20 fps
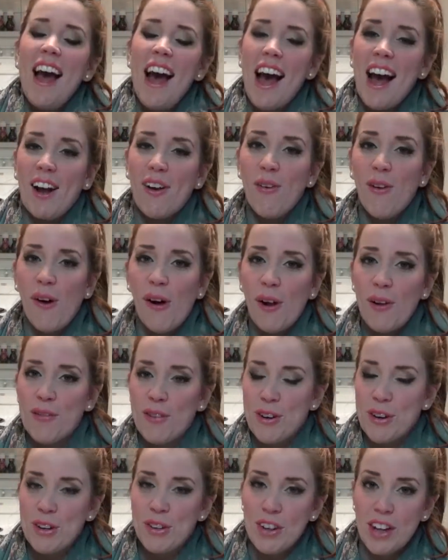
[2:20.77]
at
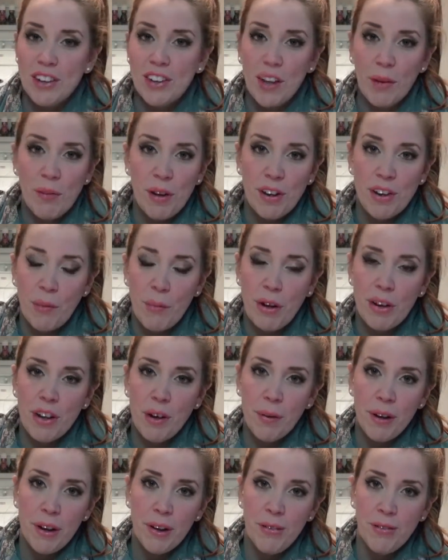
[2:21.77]
Qualifirst at
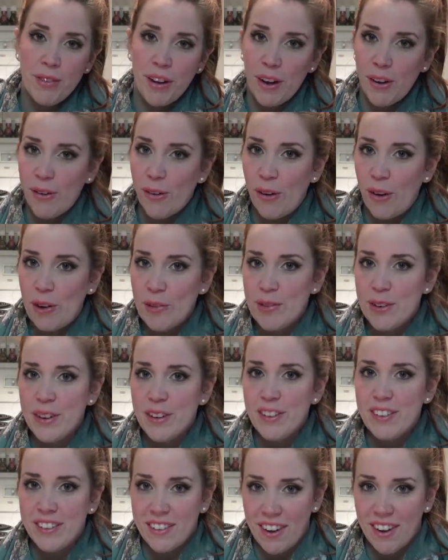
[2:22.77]

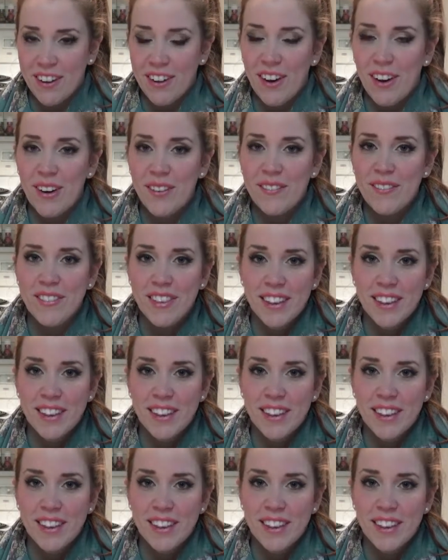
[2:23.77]
www.qualifirst.com.